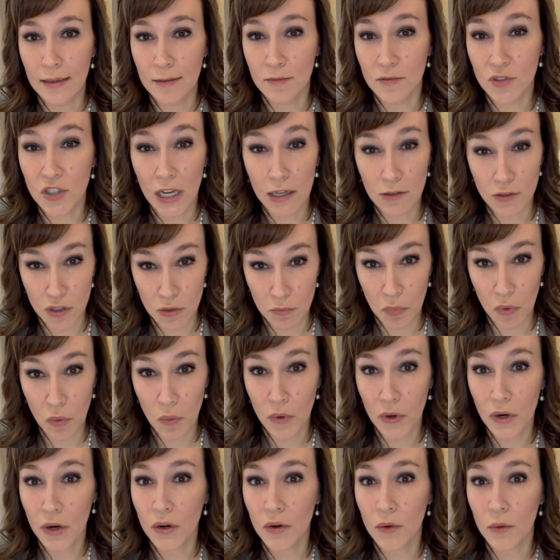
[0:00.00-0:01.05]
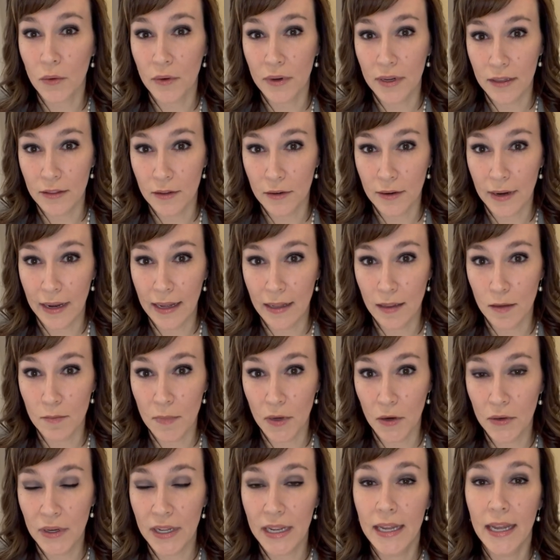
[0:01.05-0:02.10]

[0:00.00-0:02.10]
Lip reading: child support, or either alimony.